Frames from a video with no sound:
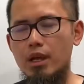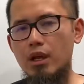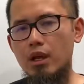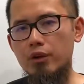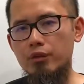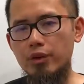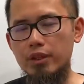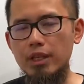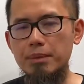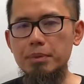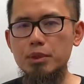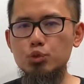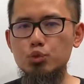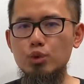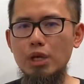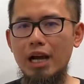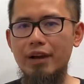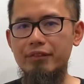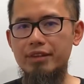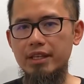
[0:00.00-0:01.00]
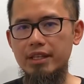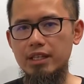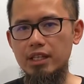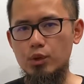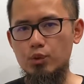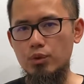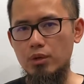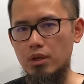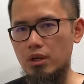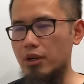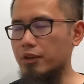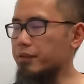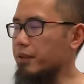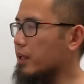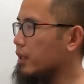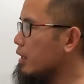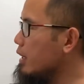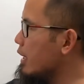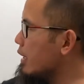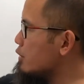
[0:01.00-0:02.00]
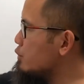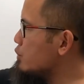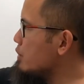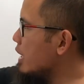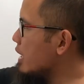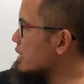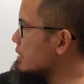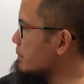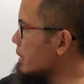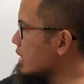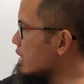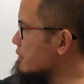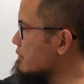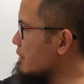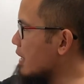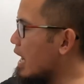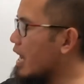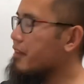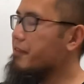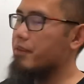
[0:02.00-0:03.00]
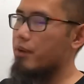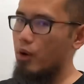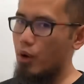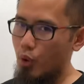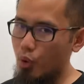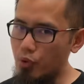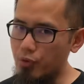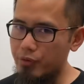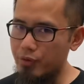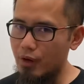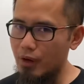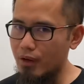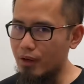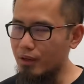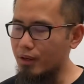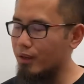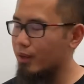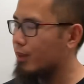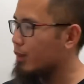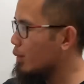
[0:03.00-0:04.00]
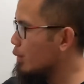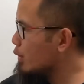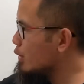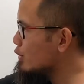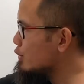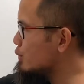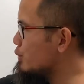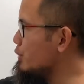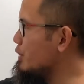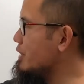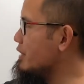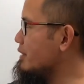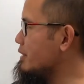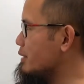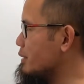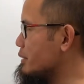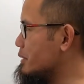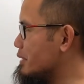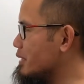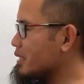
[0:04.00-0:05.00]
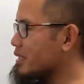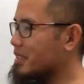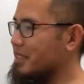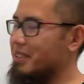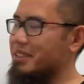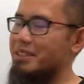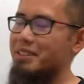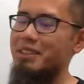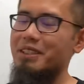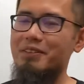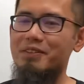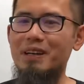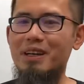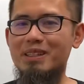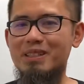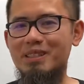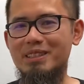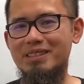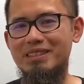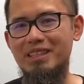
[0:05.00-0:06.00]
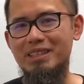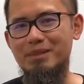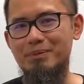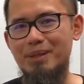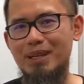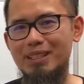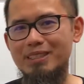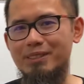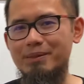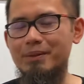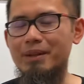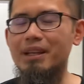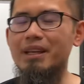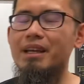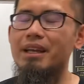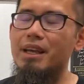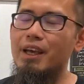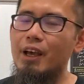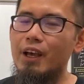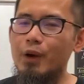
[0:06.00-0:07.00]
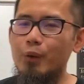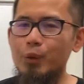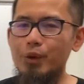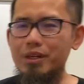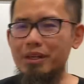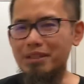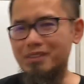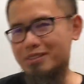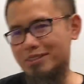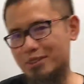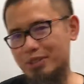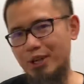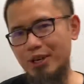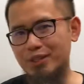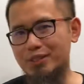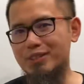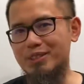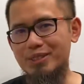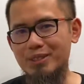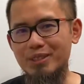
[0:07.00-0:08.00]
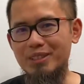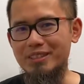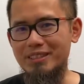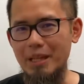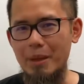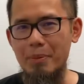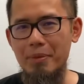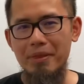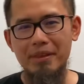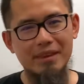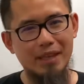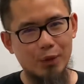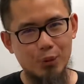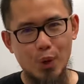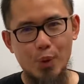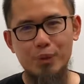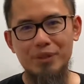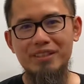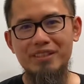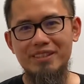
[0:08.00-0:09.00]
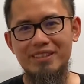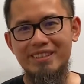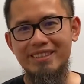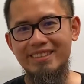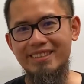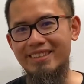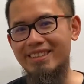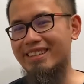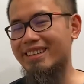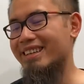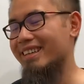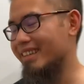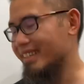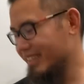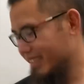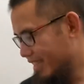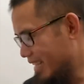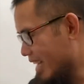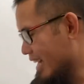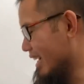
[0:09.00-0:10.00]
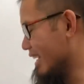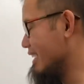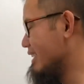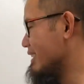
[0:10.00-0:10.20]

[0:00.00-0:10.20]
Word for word: For number 3, we have the integral of 3x minus 5 over 3 distinct linear factors on the bottom. We can just do the same thing that what we did earlier. Yeah.